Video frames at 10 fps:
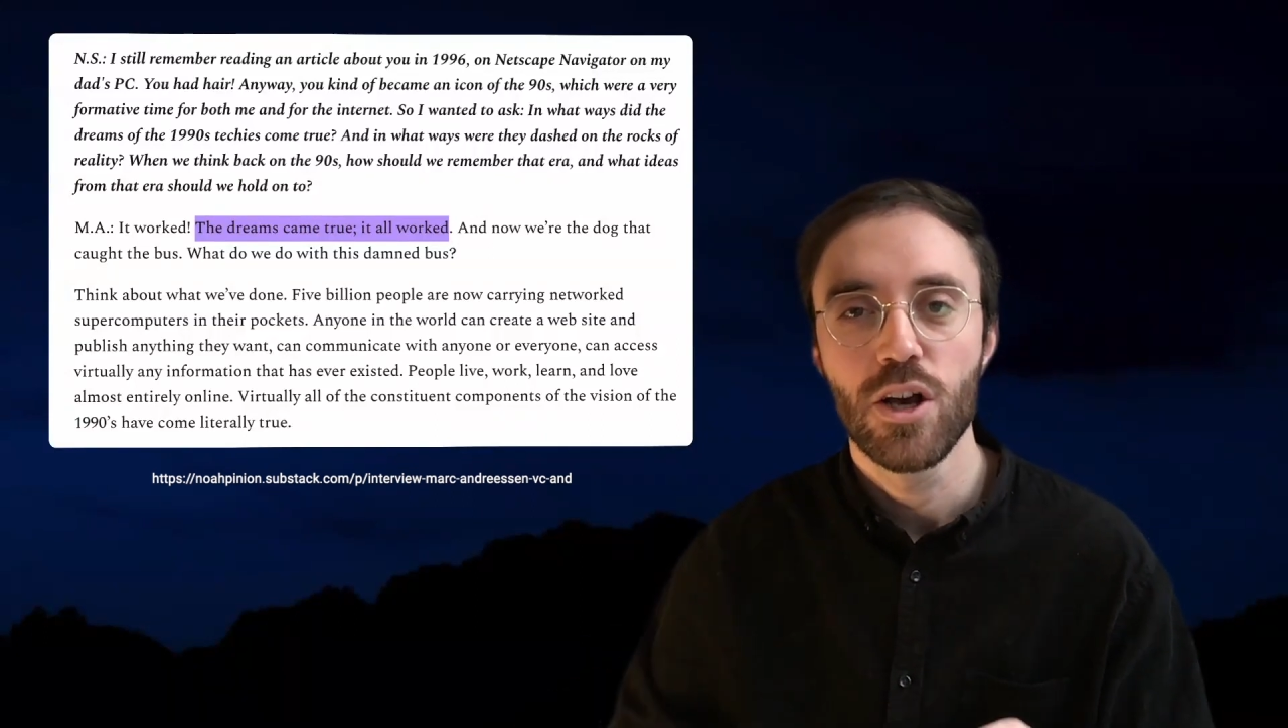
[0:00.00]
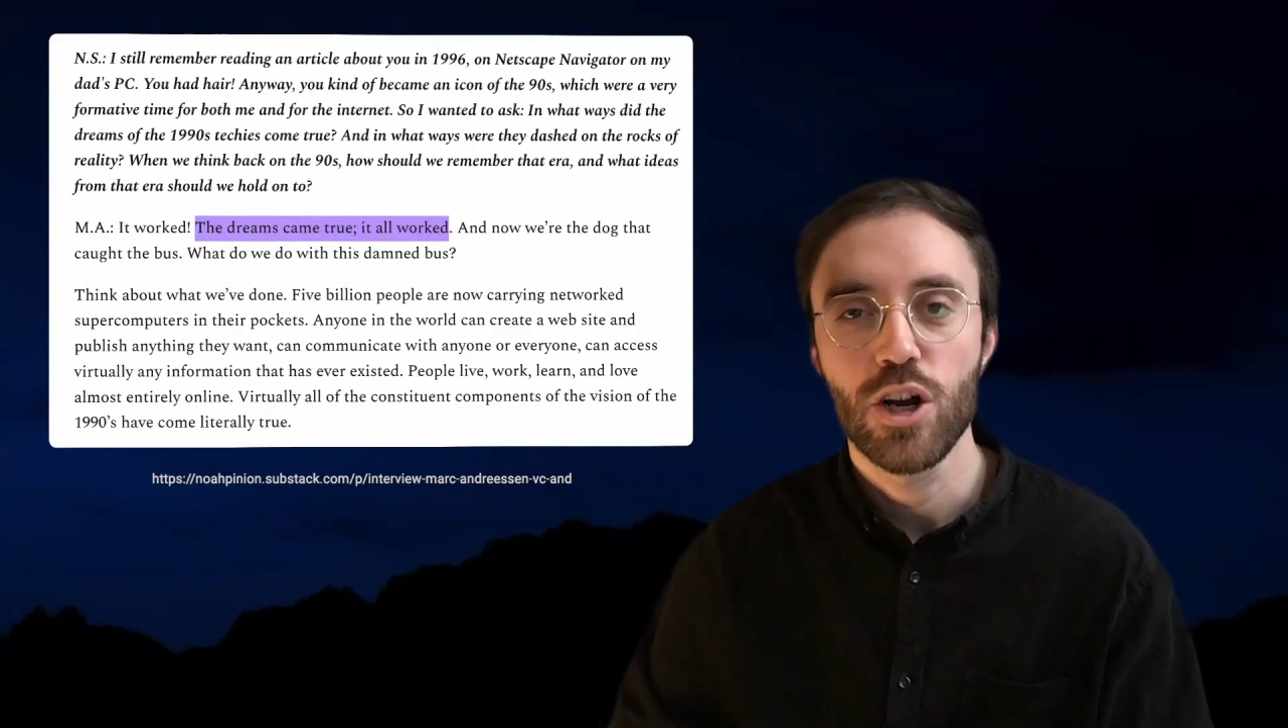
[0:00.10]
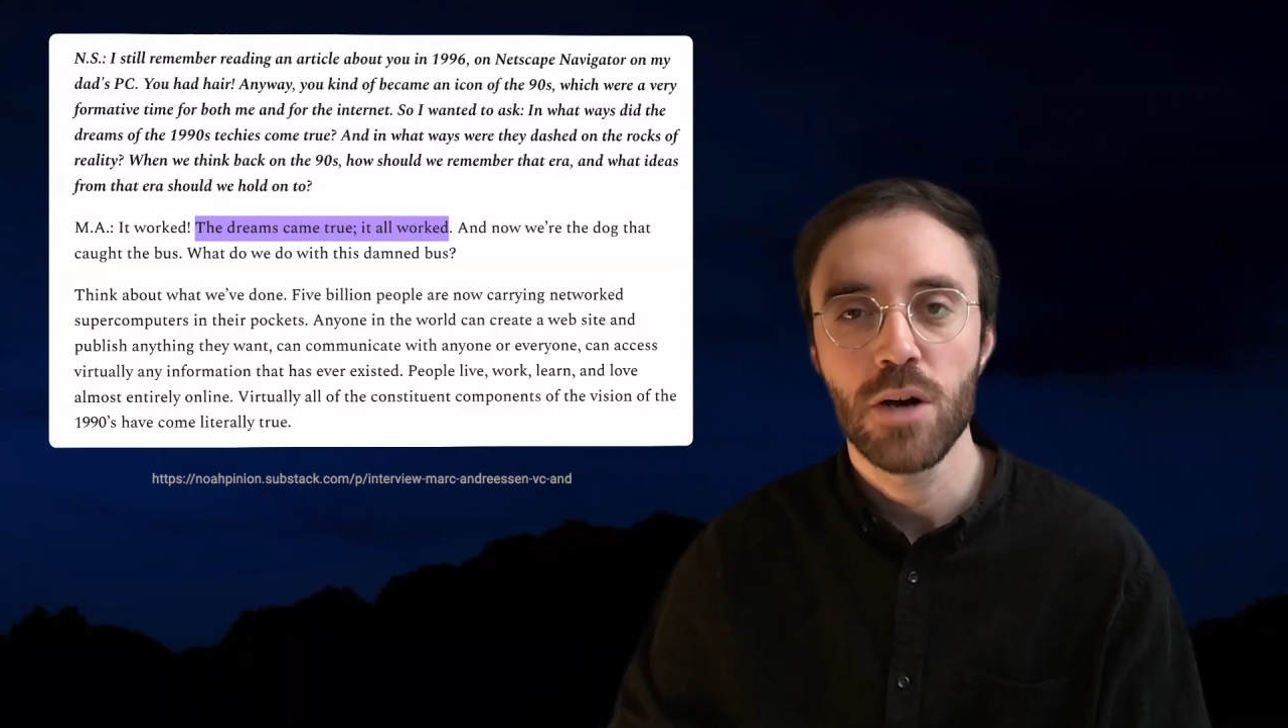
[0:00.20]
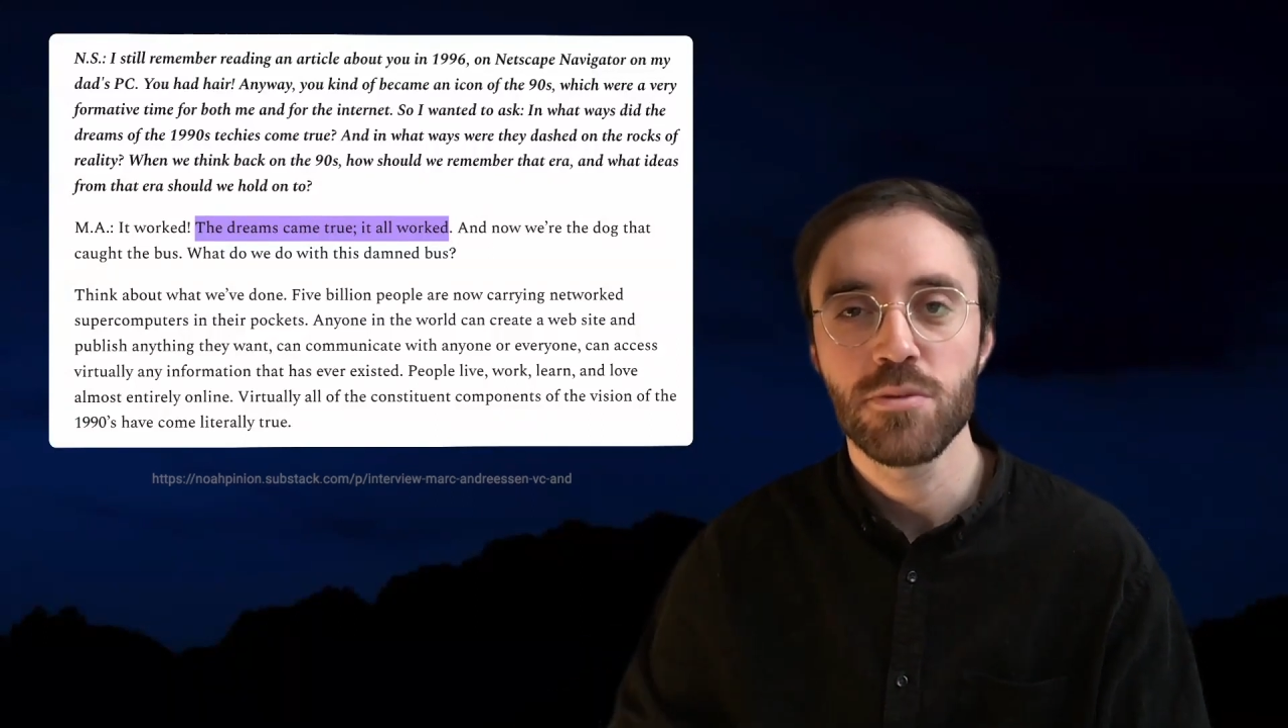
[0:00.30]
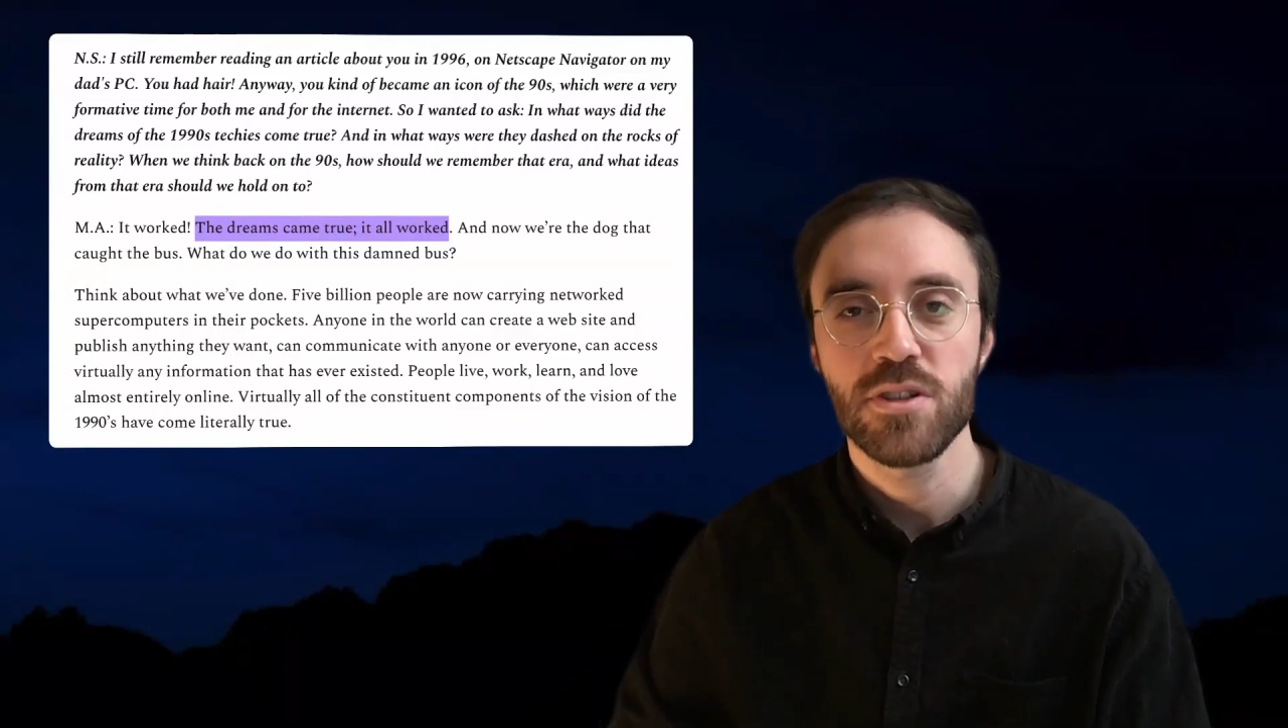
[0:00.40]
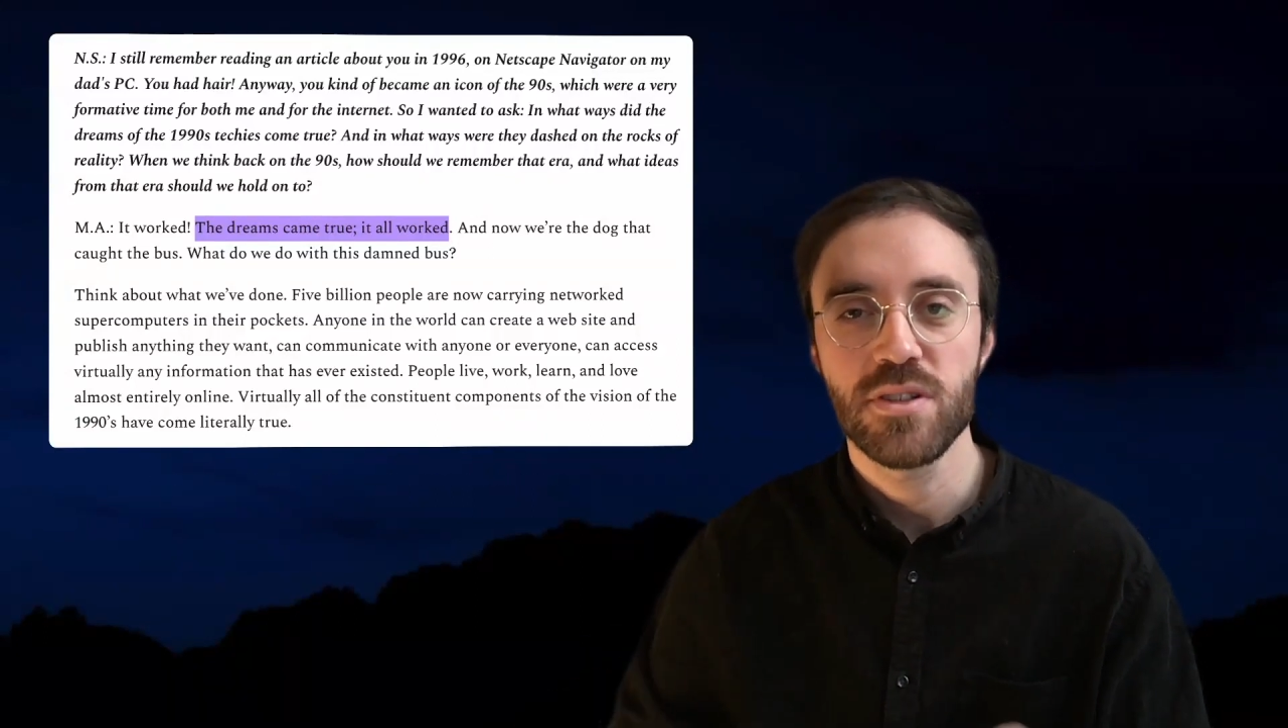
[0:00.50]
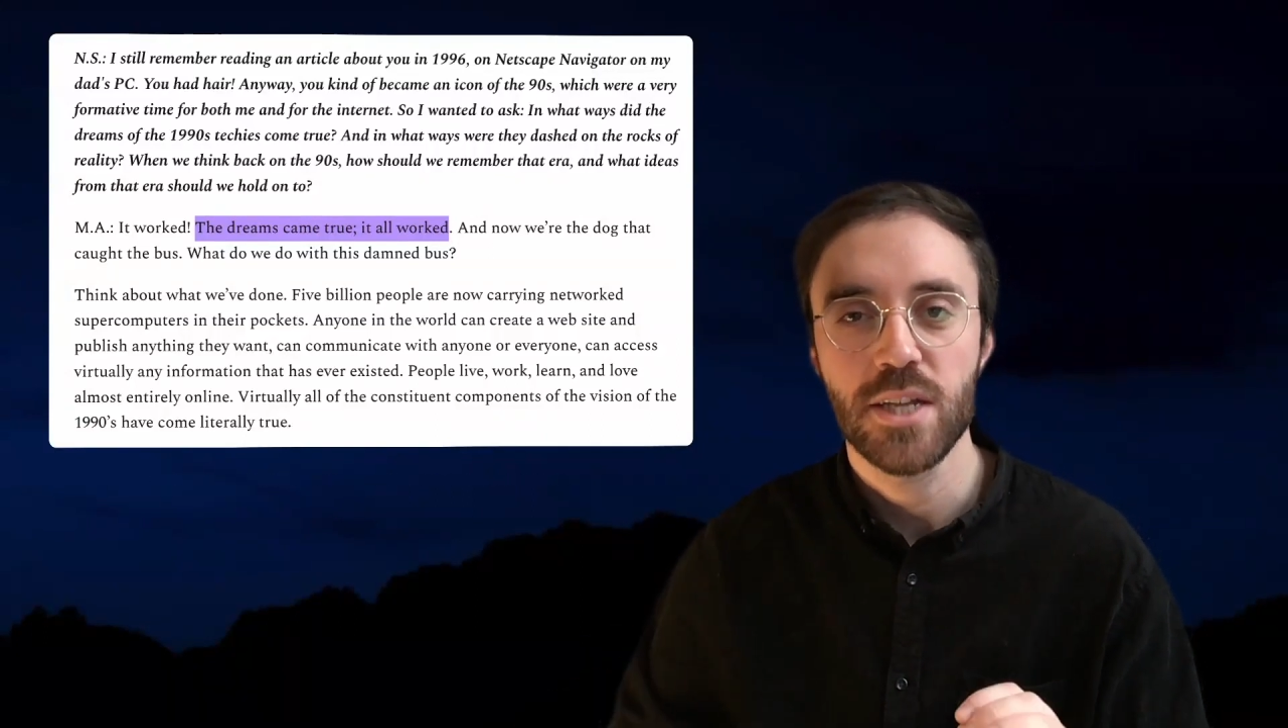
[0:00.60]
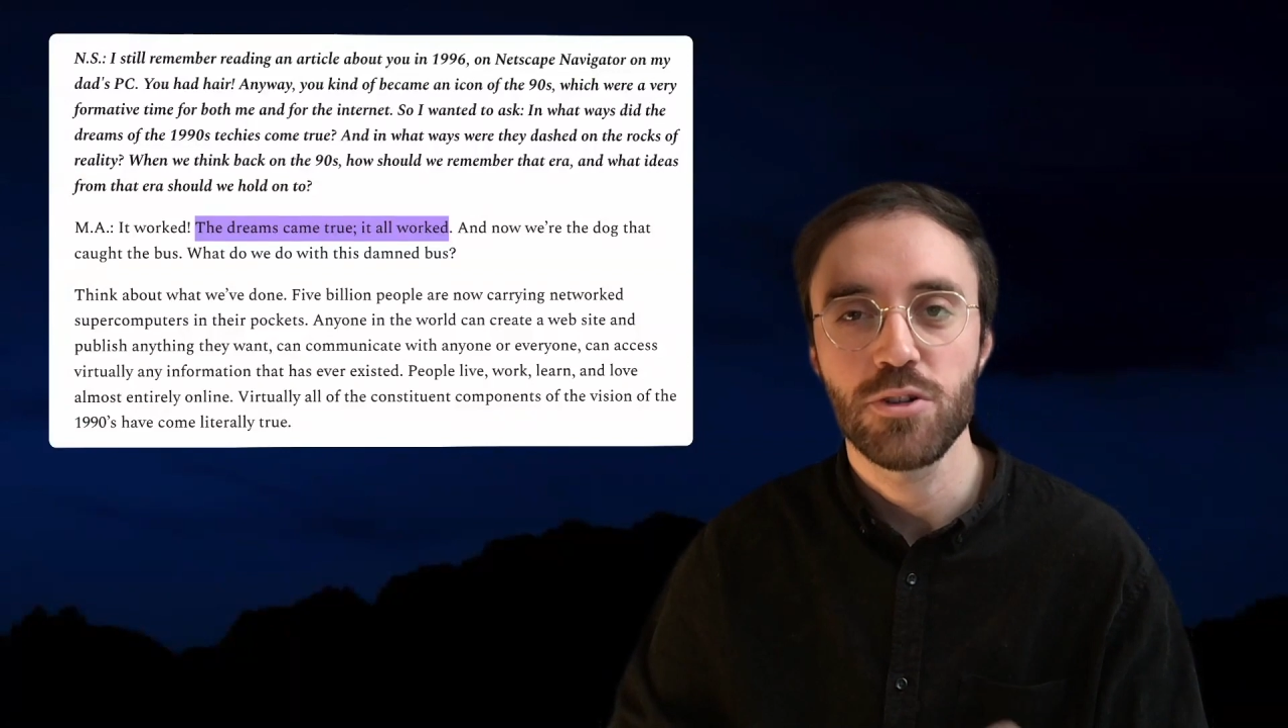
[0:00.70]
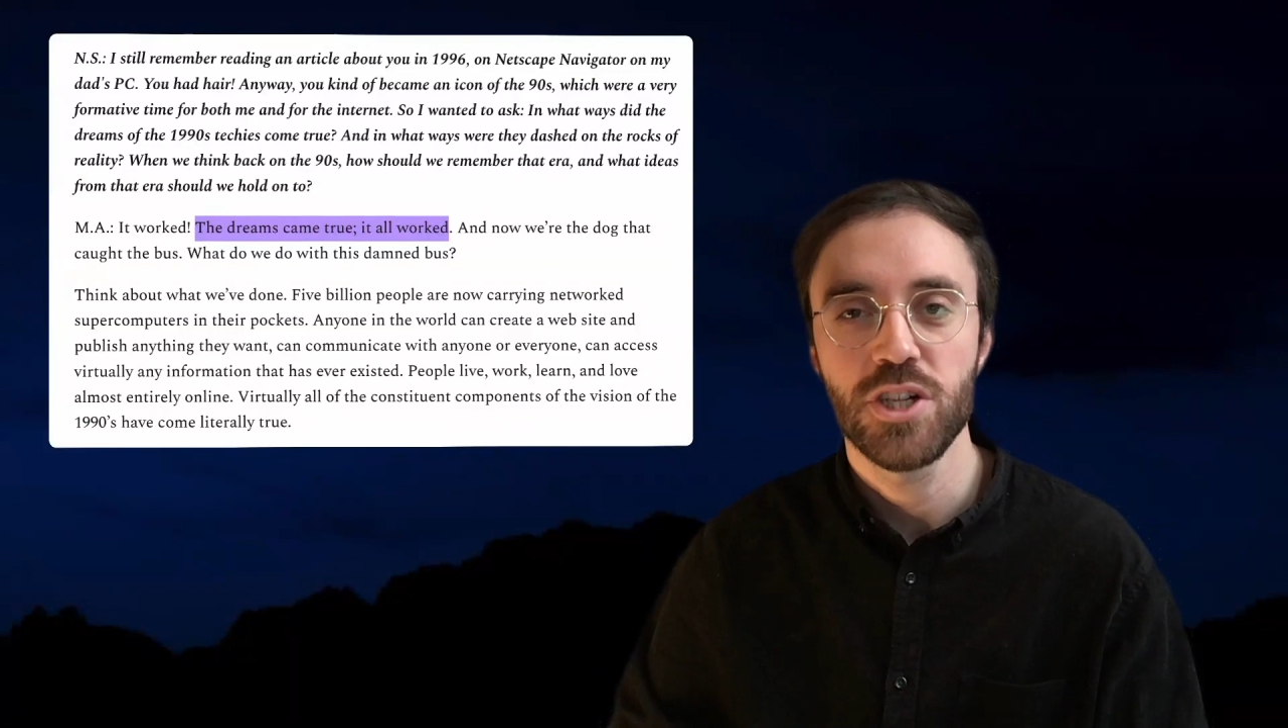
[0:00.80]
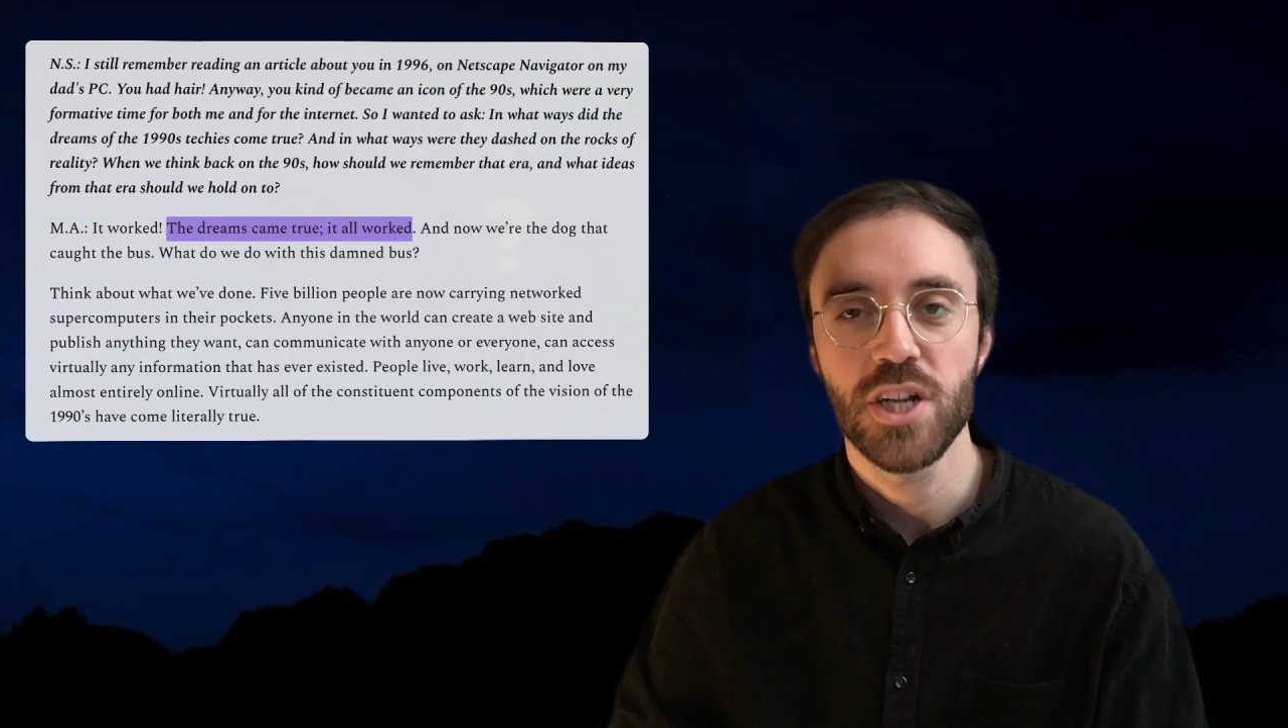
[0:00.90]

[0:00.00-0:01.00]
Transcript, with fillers: Comes Satoshi